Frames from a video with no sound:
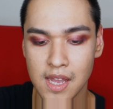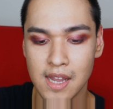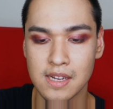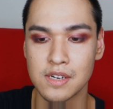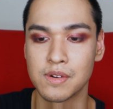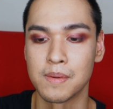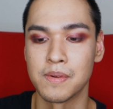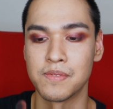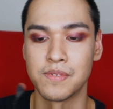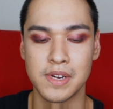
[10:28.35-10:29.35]
I'm gonna grab
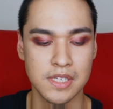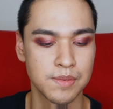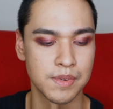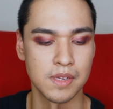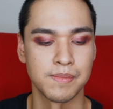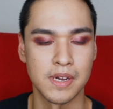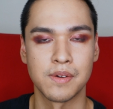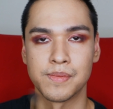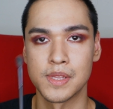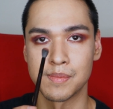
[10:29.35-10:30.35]
a very small
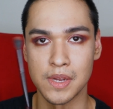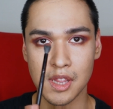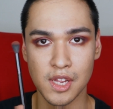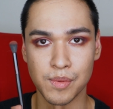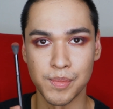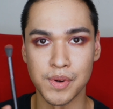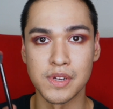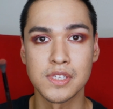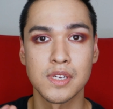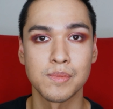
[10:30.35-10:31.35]
amount with my little
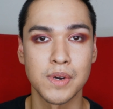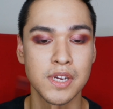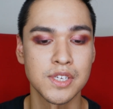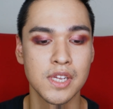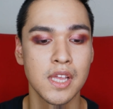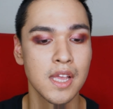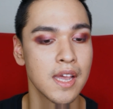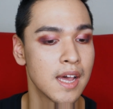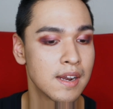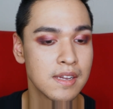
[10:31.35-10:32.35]
ponytail brush,
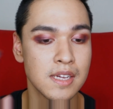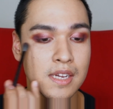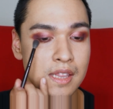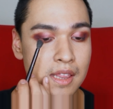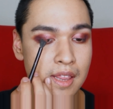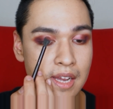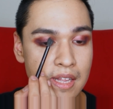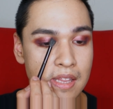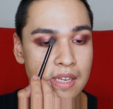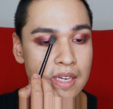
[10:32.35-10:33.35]
and I'm gonna
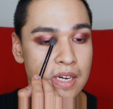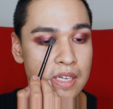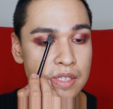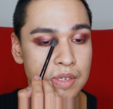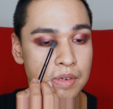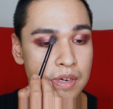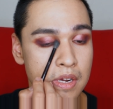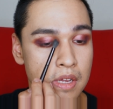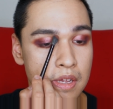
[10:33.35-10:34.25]
lightly contour